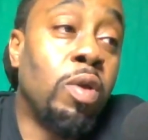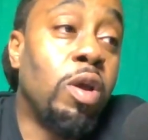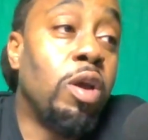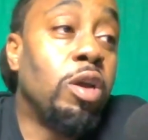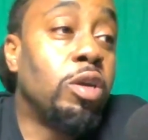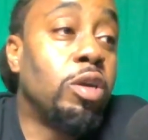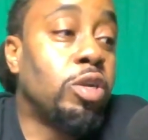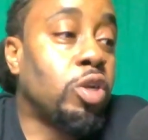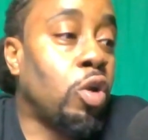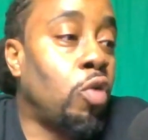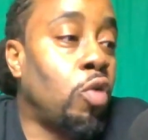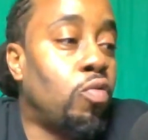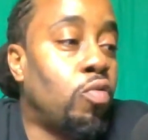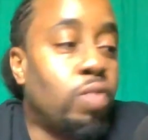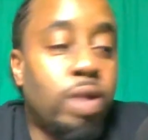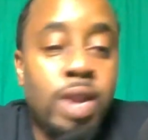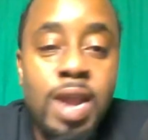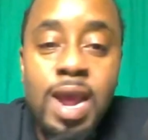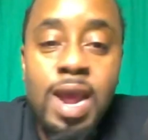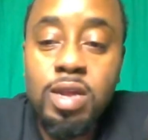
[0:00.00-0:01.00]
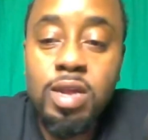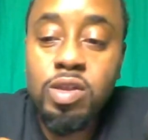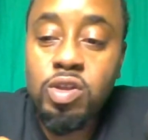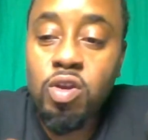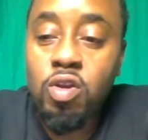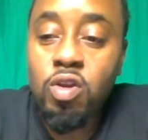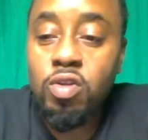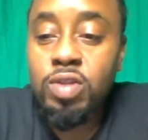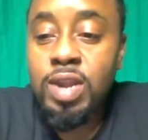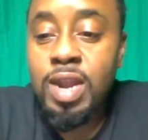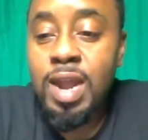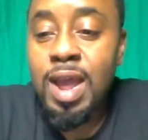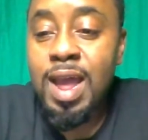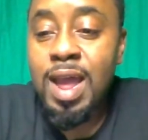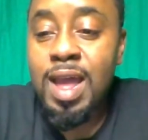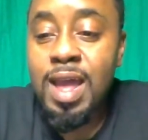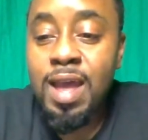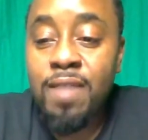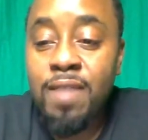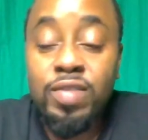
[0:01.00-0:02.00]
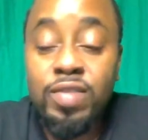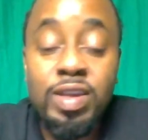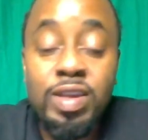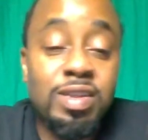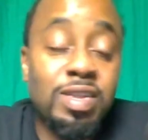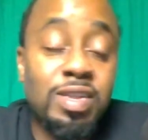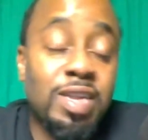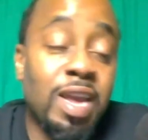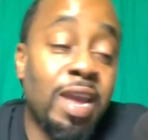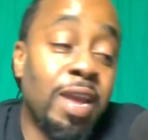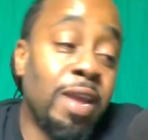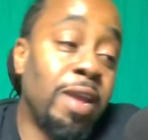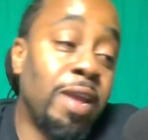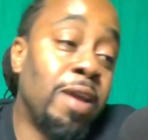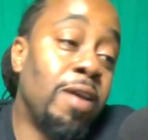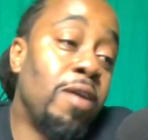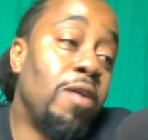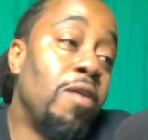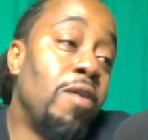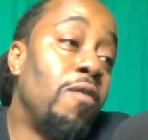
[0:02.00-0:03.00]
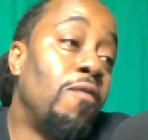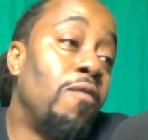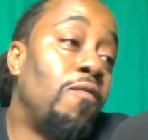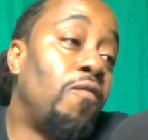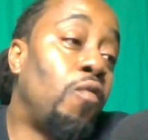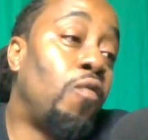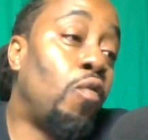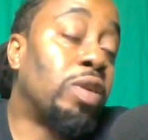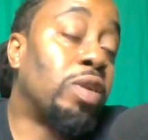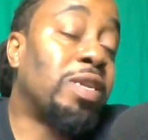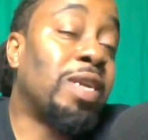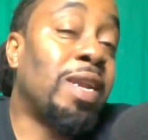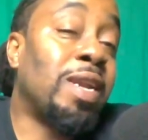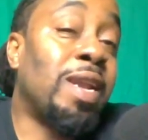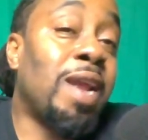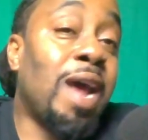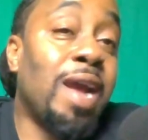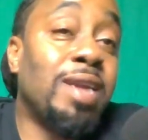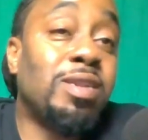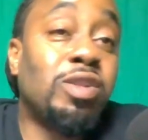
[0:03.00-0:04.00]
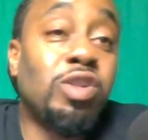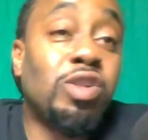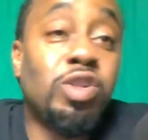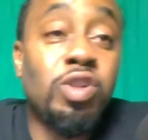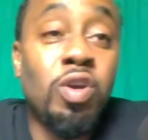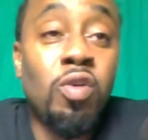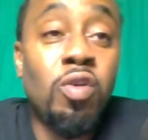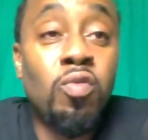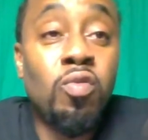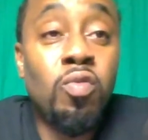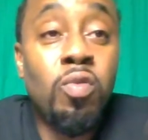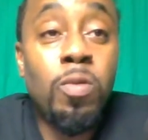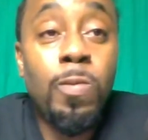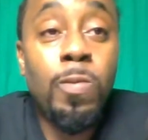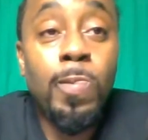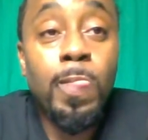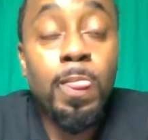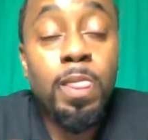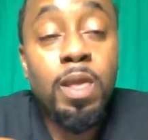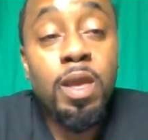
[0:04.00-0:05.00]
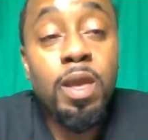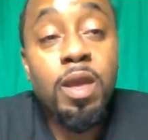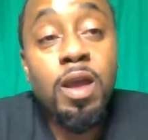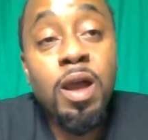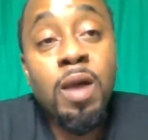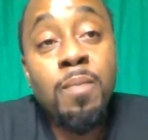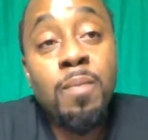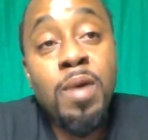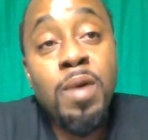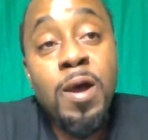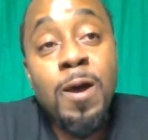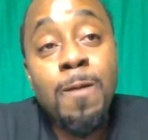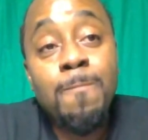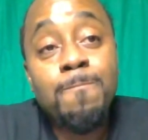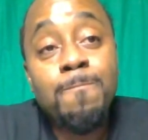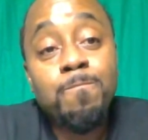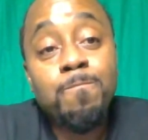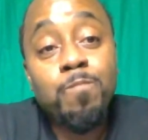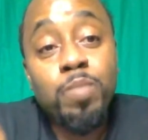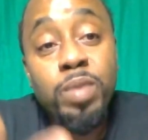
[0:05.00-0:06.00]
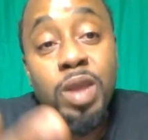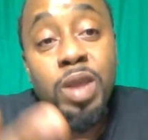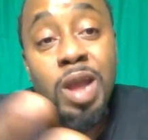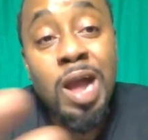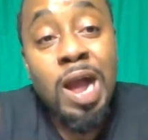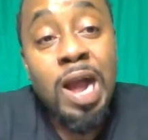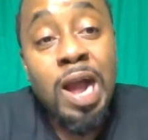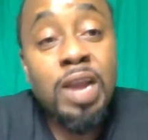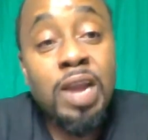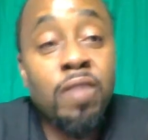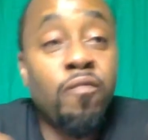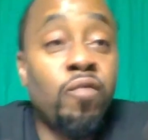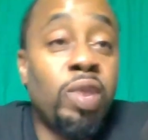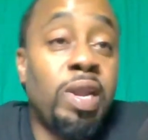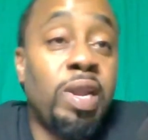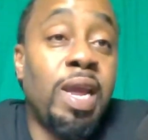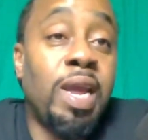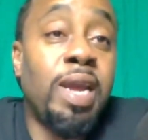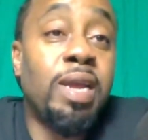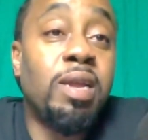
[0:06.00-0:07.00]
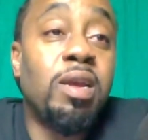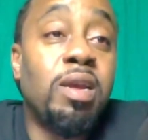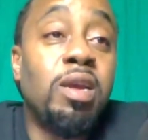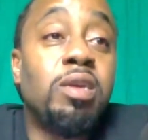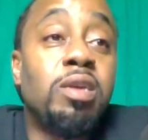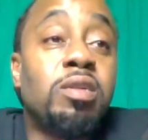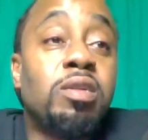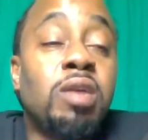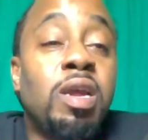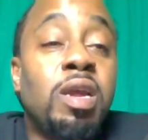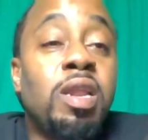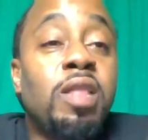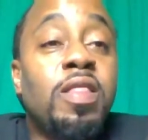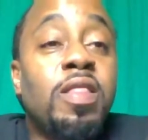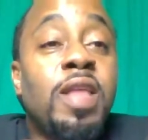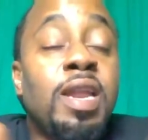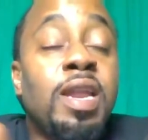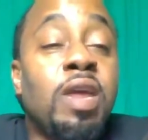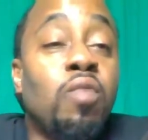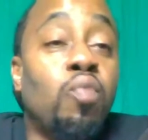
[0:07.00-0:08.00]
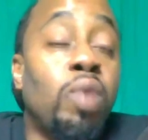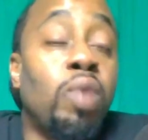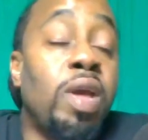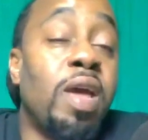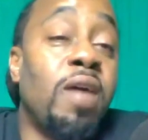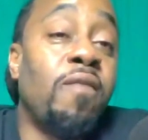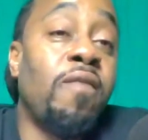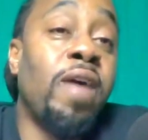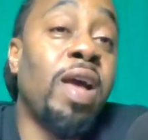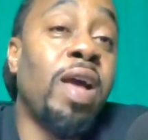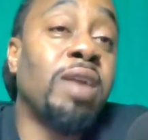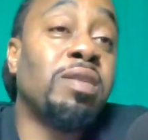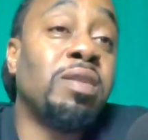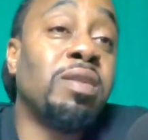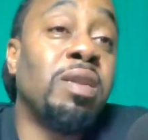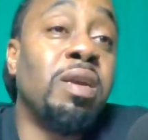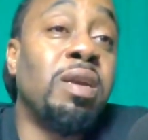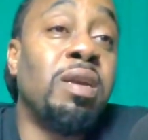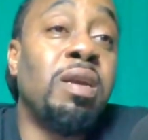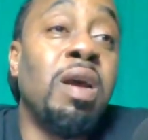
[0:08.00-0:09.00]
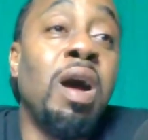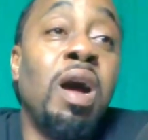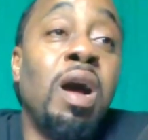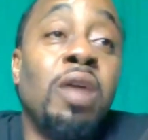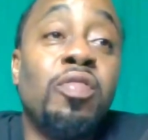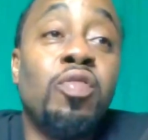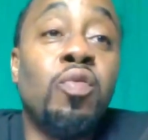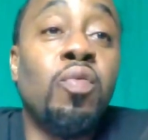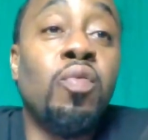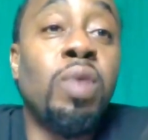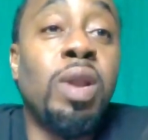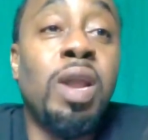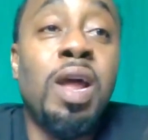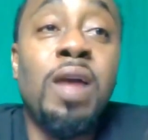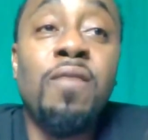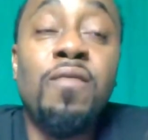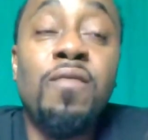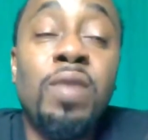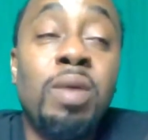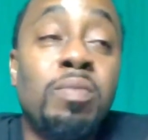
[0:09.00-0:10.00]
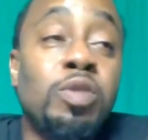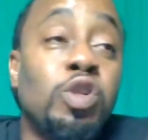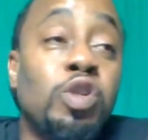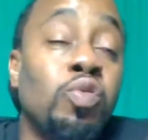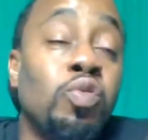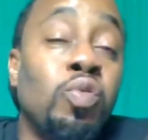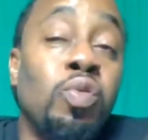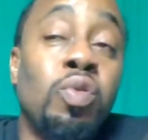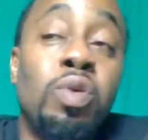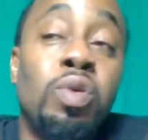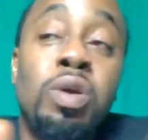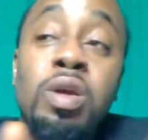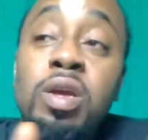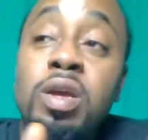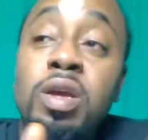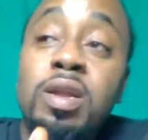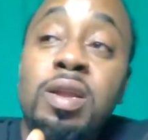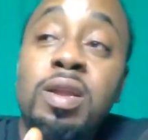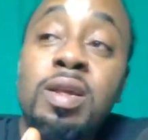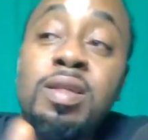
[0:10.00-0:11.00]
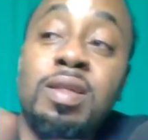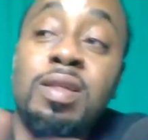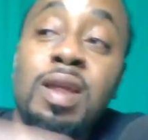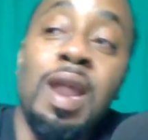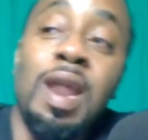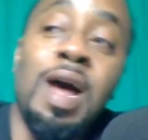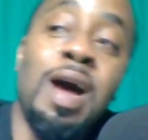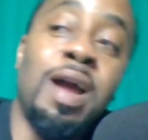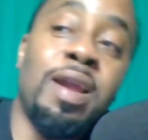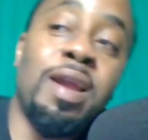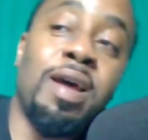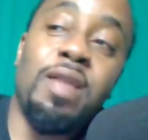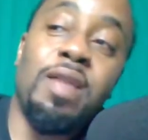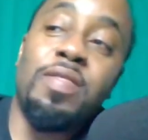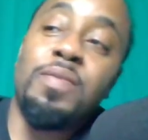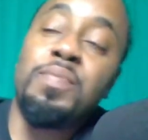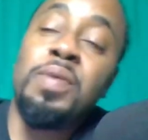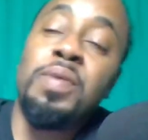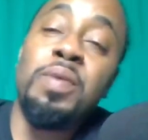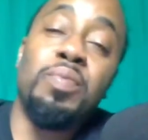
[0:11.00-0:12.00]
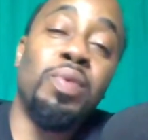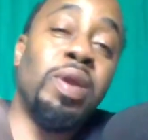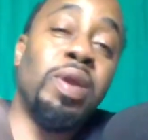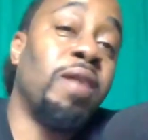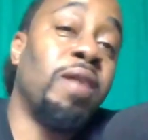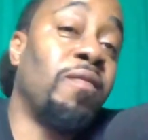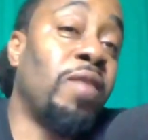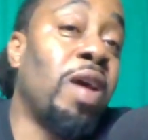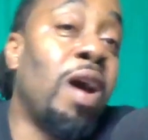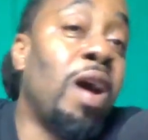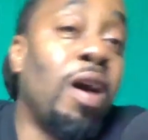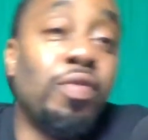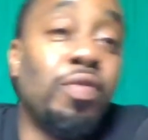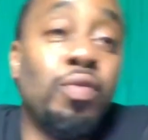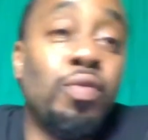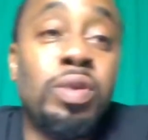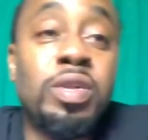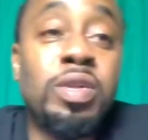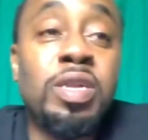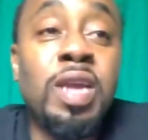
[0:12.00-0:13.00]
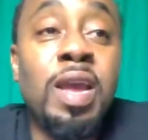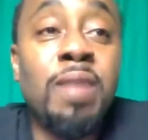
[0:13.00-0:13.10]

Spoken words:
So that is all that I have to say for tonight's show about I can relate. So anything that we have actually gone through in life, I'm sure there's a lot of other people that have gone through the same